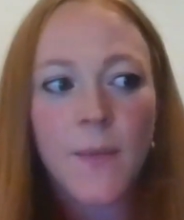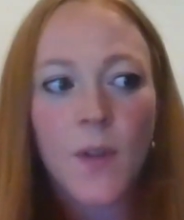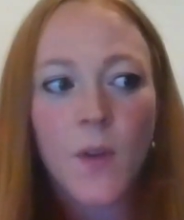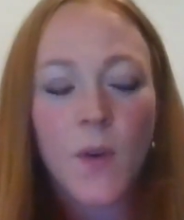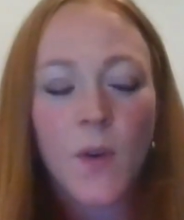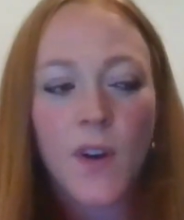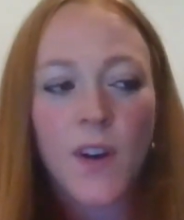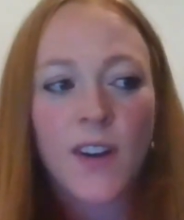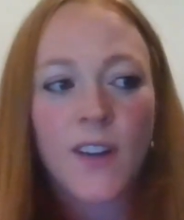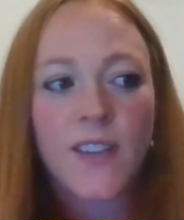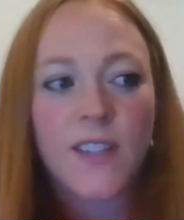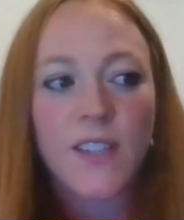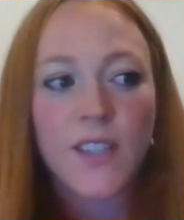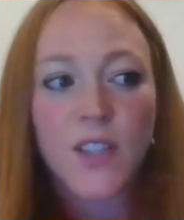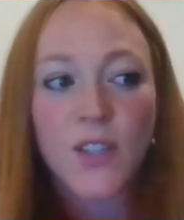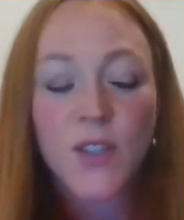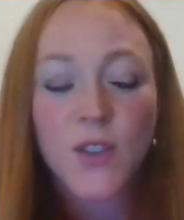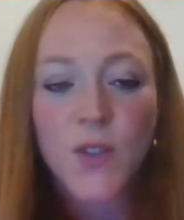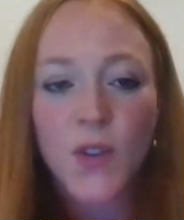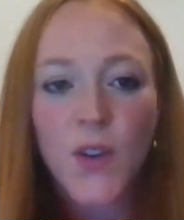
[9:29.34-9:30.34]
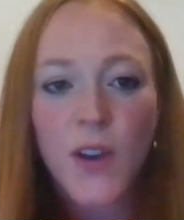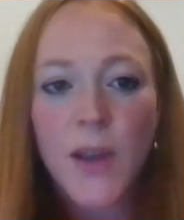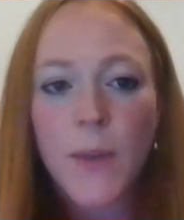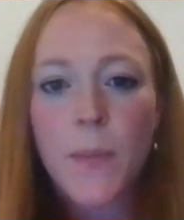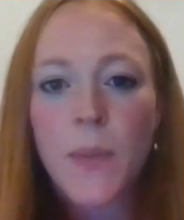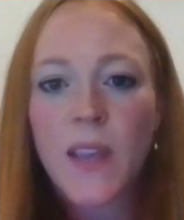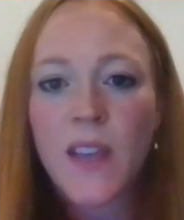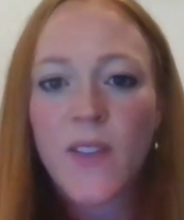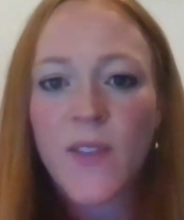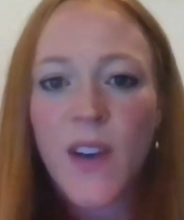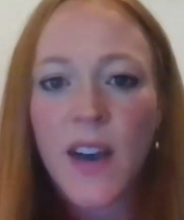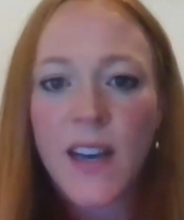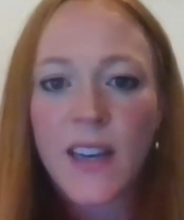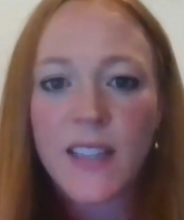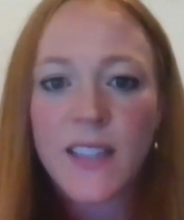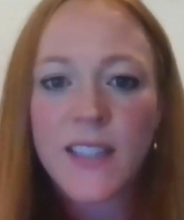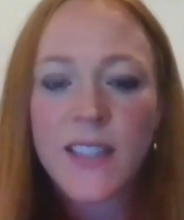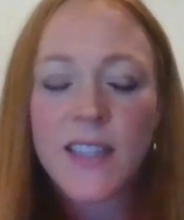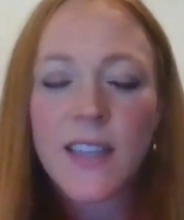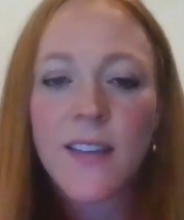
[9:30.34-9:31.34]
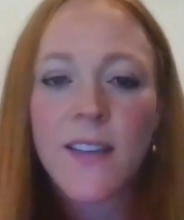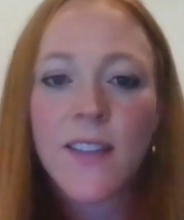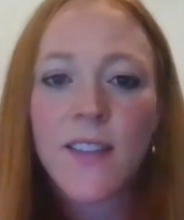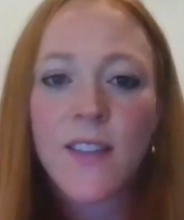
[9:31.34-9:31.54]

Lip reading: or destroy PFAS